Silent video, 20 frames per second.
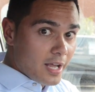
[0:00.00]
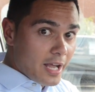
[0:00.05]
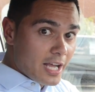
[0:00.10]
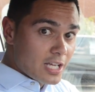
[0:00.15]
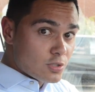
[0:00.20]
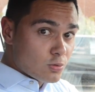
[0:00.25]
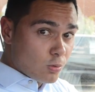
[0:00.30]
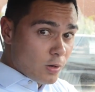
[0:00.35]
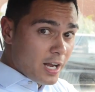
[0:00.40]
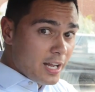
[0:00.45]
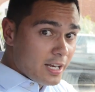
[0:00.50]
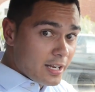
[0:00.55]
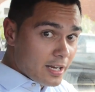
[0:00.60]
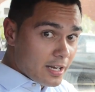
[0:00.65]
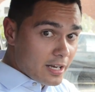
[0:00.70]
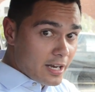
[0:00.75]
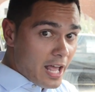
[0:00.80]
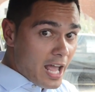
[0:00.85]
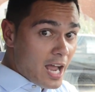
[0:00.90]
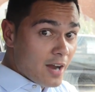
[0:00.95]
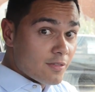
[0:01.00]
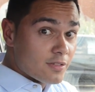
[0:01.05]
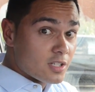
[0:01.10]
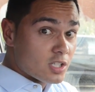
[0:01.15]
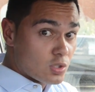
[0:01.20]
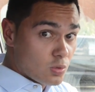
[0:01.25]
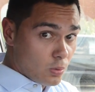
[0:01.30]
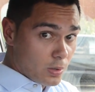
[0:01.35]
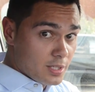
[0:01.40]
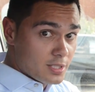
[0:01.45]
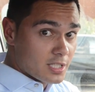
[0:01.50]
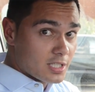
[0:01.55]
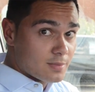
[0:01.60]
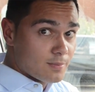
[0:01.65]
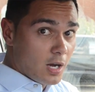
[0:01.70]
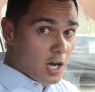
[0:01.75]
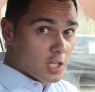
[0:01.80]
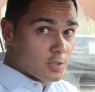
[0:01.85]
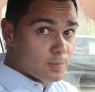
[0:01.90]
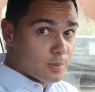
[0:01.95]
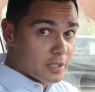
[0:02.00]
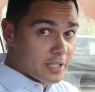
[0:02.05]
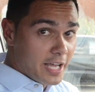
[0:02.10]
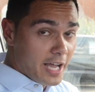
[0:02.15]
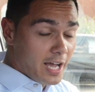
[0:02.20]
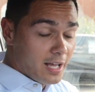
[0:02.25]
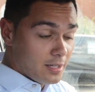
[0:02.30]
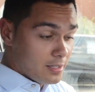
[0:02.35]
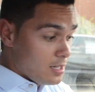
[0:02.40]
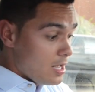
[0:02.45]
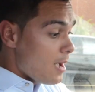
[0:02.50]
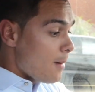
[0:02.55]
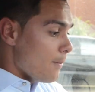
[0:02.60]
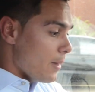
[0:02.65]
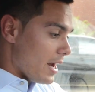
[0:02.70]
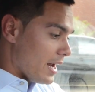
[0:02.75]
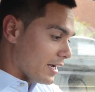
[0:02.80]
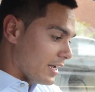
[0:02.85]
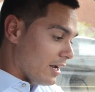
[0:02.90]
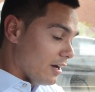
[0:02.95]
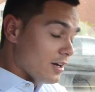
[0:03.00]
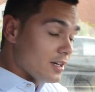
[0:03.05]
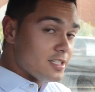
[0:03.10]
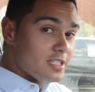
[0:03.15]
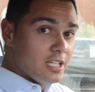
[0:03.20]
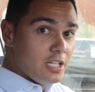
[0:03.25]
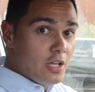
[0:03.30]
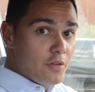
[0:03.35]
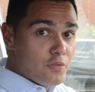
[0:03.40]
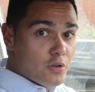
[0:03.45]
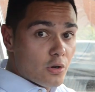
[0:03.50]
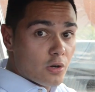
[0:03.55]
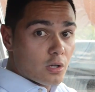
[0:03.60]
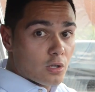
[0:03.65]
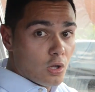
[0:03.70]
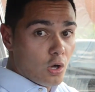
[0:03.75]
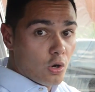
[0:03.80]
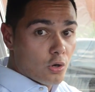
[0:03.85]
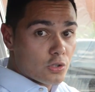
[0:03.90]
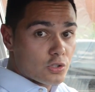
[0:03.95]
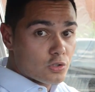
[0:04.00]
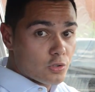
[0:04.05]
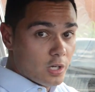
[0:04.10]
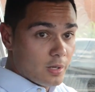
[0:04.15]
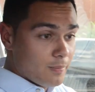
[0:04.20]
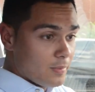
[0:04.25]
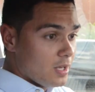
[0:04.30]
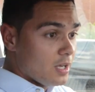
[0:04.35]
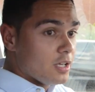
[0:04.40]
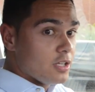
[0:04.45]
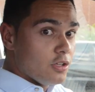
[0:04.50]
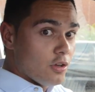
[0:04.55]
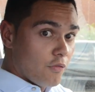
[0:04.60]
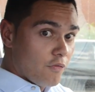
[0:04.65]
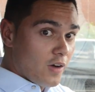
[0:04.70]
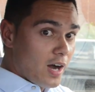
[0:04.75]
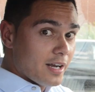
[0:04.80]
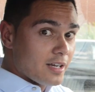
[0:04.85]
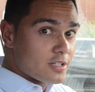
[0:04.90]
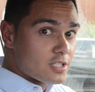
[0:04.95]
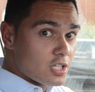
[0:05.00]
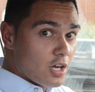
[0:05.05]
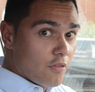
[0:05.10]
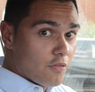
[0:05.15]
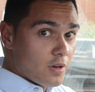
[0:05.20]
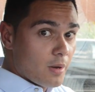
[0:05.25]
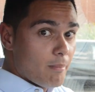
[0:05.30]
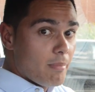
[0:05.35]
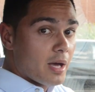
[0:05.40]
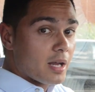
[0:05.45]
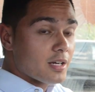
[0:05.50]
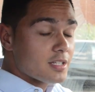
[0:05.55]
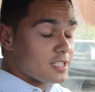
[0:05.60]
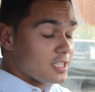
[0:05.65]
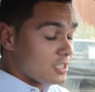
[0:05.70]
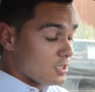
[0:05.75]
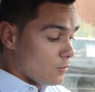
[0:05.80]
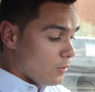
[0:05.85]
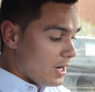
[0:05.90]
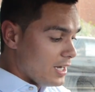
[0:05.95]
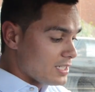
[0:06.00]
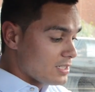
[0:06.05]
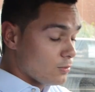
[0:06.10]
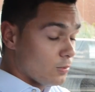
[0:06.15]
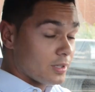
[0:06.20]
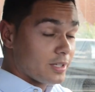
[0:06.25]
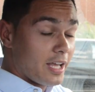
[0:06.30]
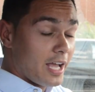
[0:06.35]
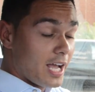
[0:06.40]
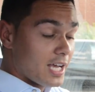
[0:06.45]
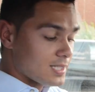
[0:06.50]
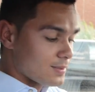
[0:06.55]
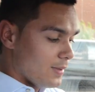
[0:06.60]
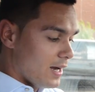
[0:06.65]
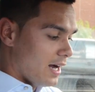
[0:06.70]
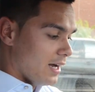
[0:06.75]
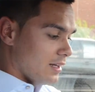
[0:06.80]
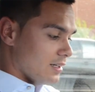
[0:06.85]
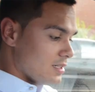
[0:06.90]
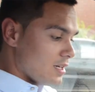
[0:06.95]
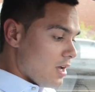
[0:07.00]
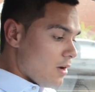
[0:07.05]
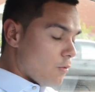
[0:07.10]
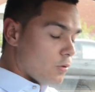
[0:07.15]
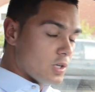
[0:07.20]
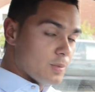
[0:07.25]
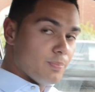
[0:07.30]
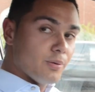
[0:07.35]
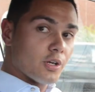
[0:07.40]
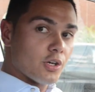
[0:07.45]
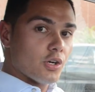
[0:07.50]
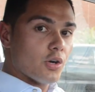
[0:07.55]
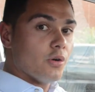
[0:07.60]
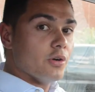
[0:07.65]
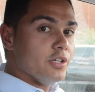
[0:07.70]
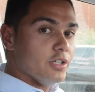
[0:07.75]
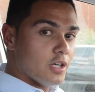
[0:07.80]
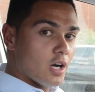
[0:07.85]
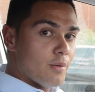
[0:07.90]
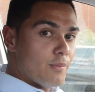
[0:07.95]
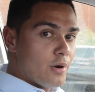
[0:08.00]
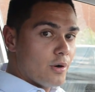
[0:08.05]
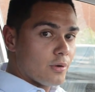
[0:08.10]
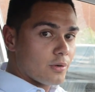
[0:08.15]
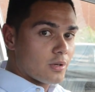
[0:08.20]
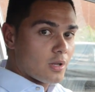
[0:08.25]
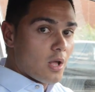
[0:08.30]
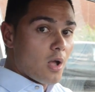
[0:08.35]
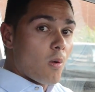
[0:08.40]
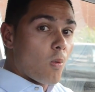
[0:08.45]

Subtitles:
It's rated at an average of 26 miles per gallon, but I guarantee you if you're on a long trip, you'll find yourself in a better situation with gas mileage when you put it on eco mode.